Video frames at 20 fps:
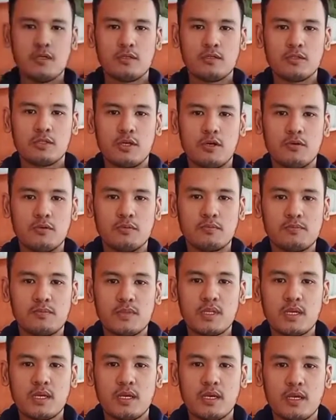So,
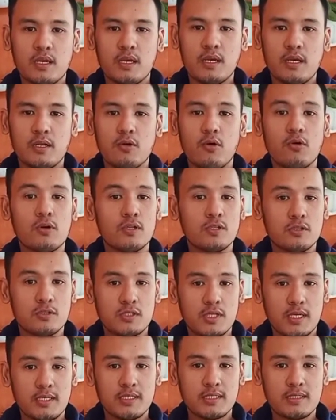in order to
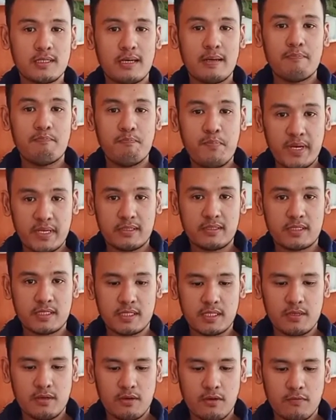taste a bit
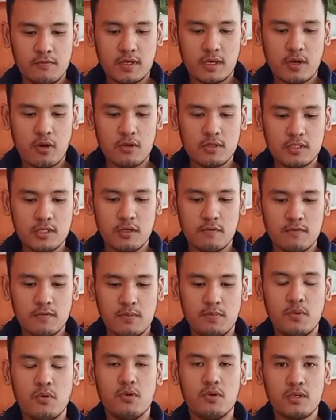of the content of the
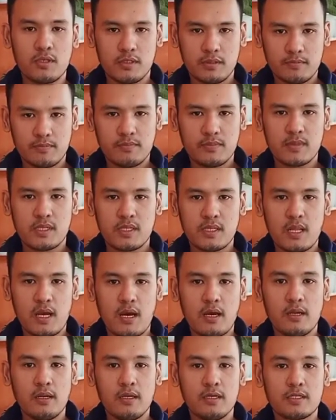book,
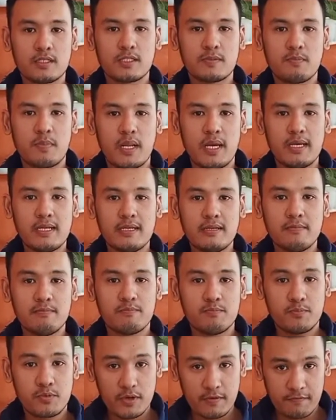I'll explain
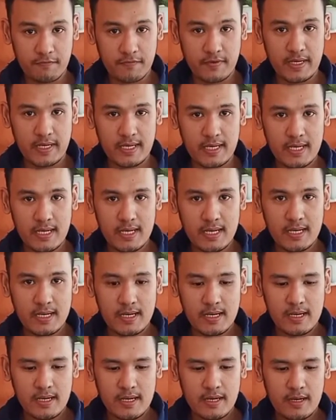briefly
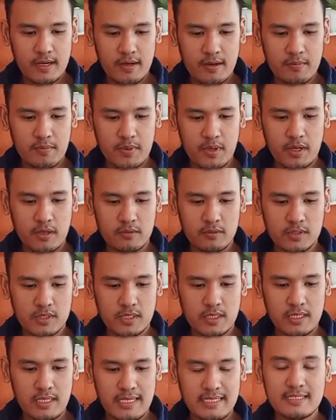about
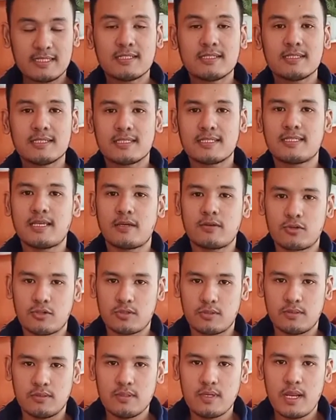each
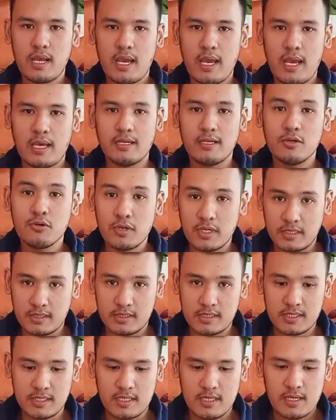section and
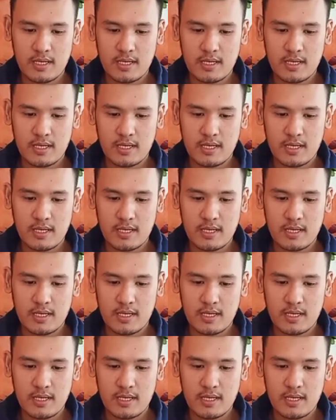unit